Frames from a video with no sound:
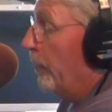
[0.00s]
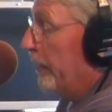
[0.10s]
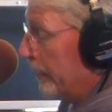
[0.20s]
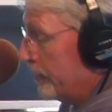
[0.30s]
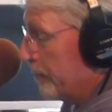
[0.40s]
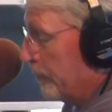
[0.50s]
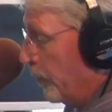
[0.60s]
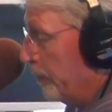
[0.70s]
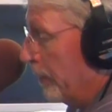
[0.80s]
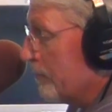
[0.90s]
hit some
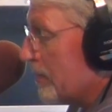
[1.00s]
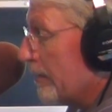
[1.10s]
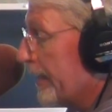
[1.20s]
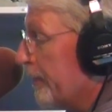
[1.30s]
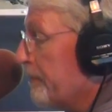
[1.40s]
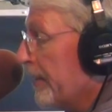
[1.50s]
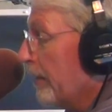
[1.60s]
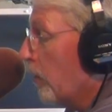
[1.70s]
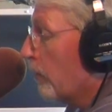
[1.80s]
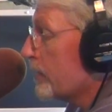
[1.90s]
road bumps later,
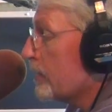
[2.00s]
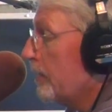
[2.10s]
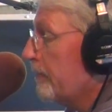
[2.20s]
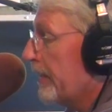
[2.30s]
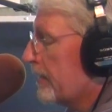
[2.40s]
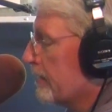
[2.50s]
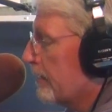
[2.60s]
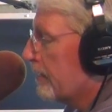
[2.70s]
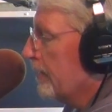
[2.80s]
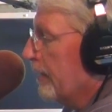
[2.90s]
or some that
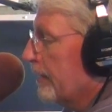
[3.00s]
are